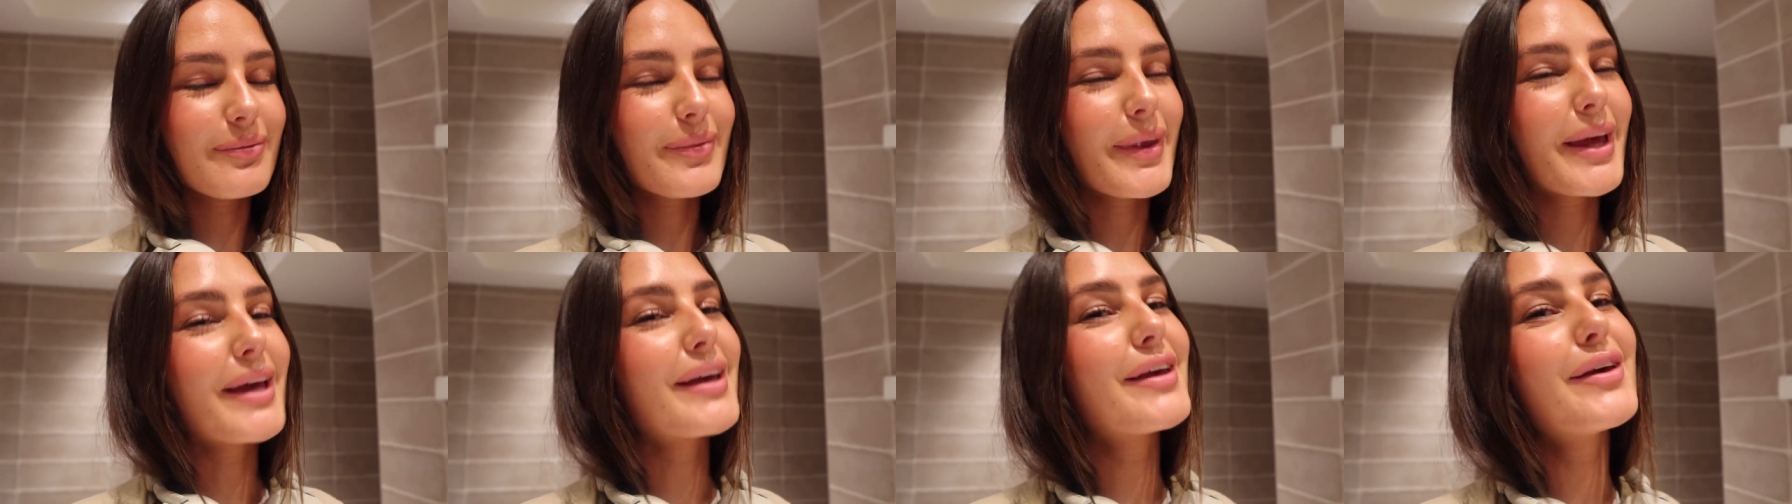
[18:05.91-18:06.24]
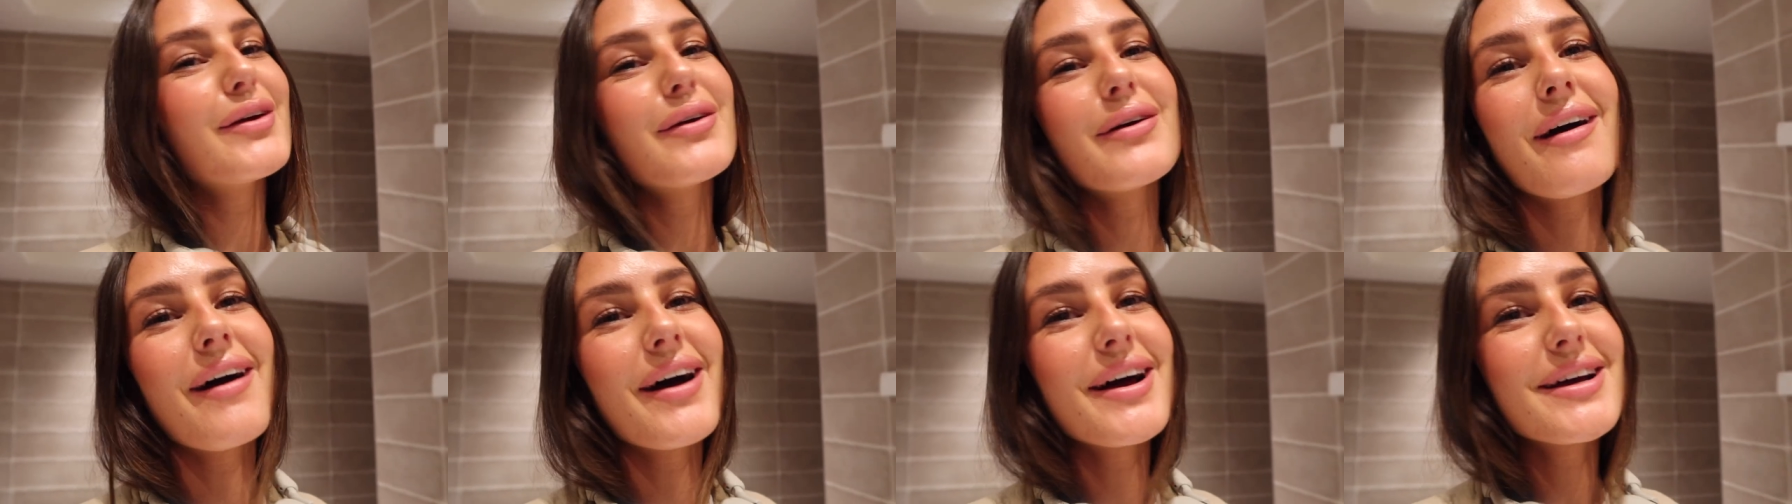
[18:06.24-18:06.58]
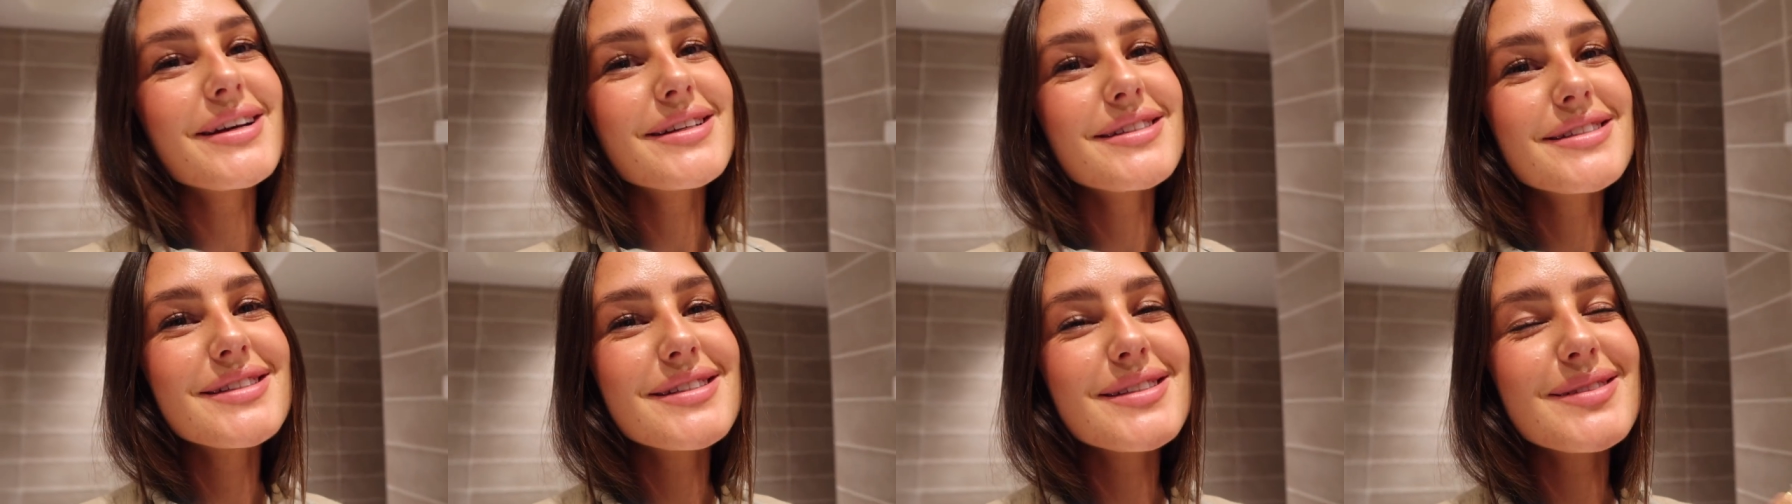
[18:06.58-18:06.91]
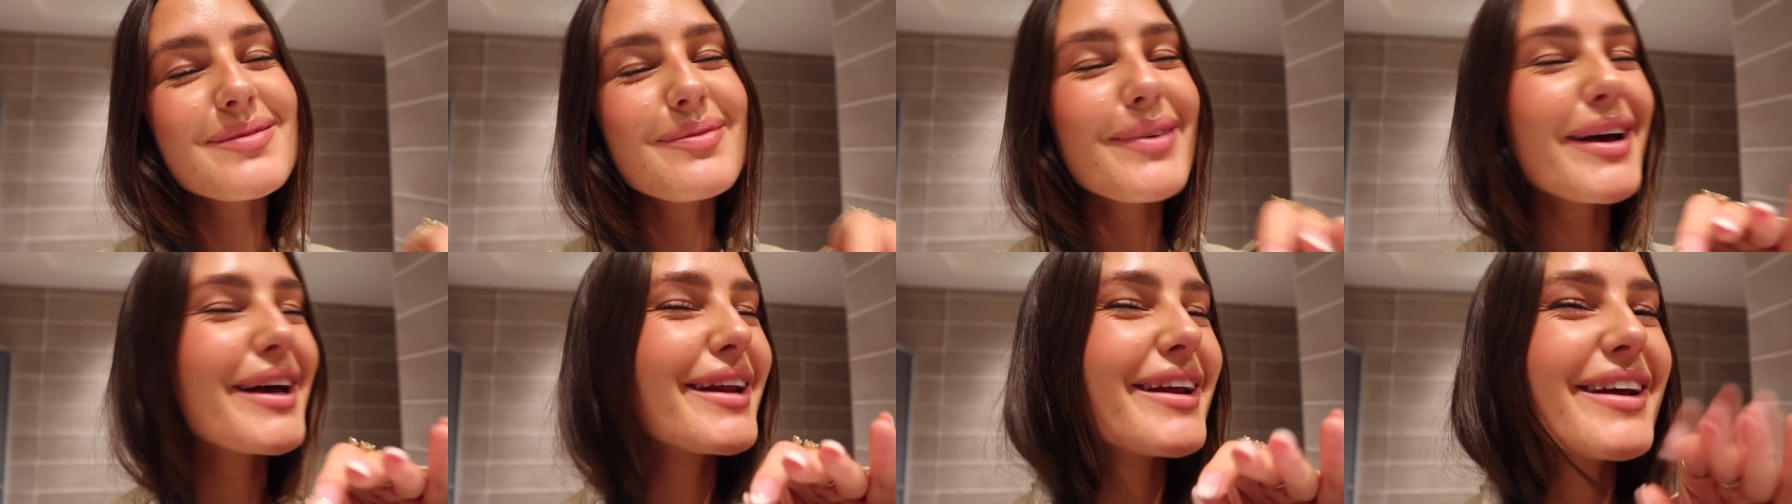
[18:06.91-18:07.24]
Thank you guys,
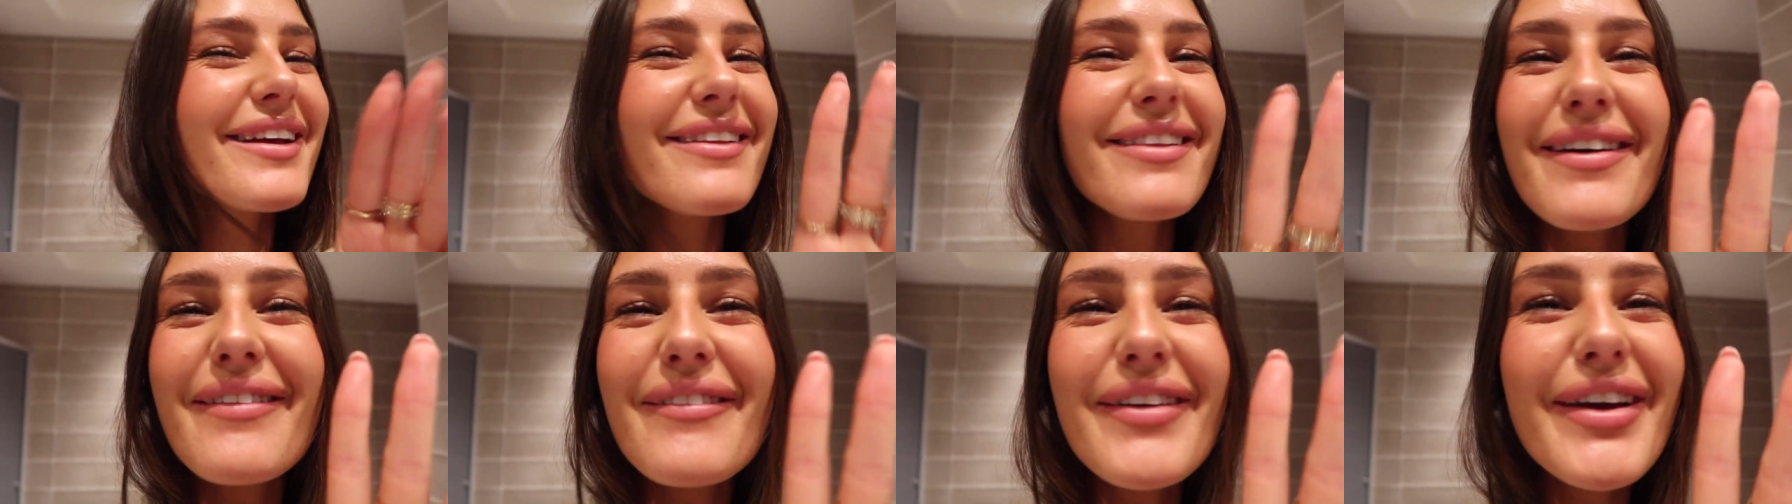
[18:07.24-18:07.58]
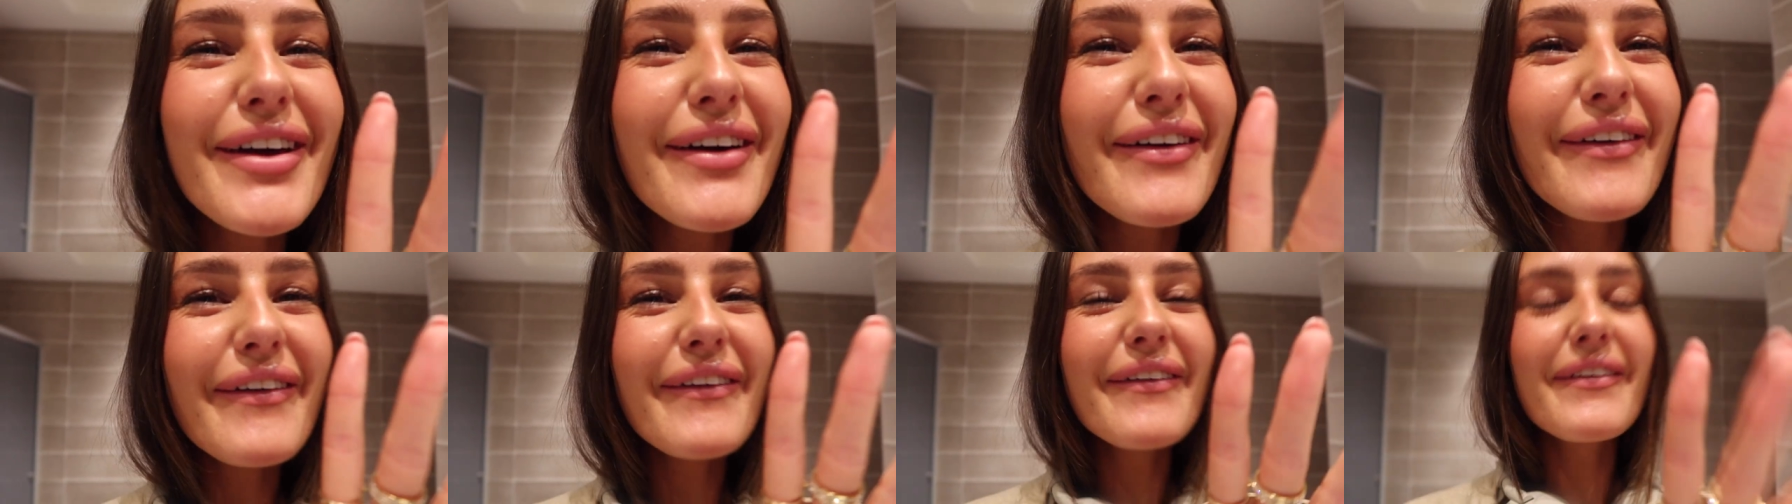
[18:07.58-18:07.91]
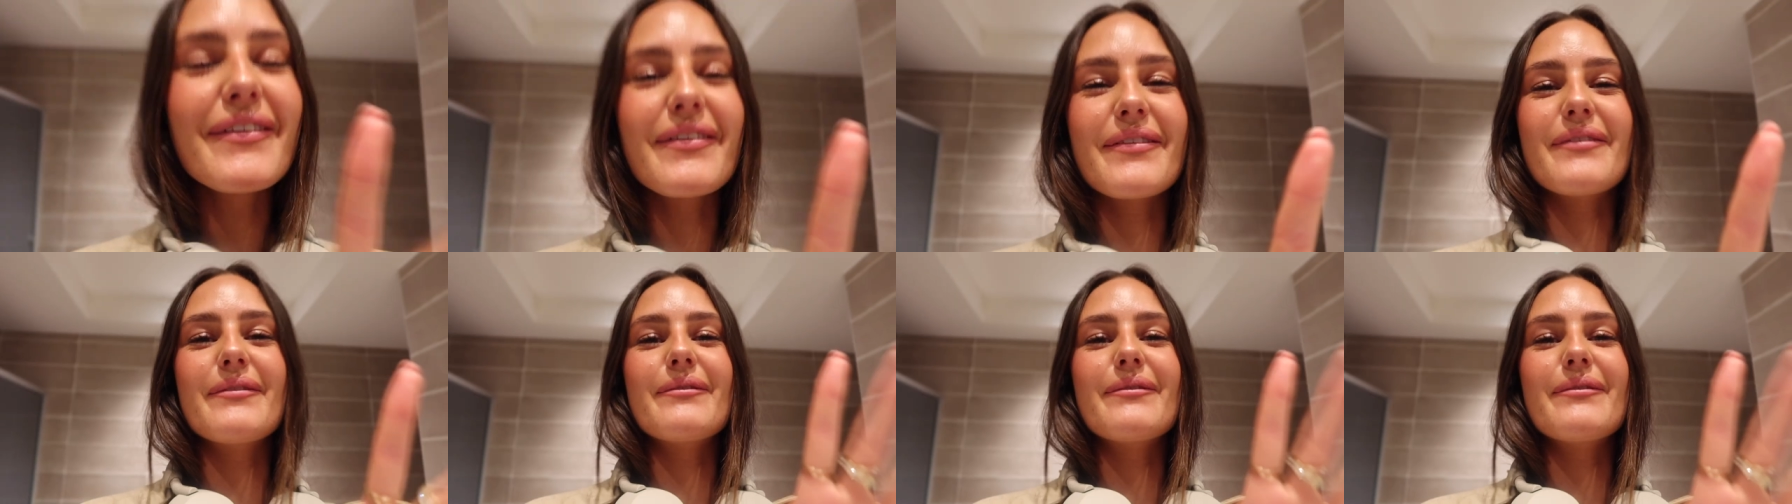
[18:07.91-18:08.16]
and I love you.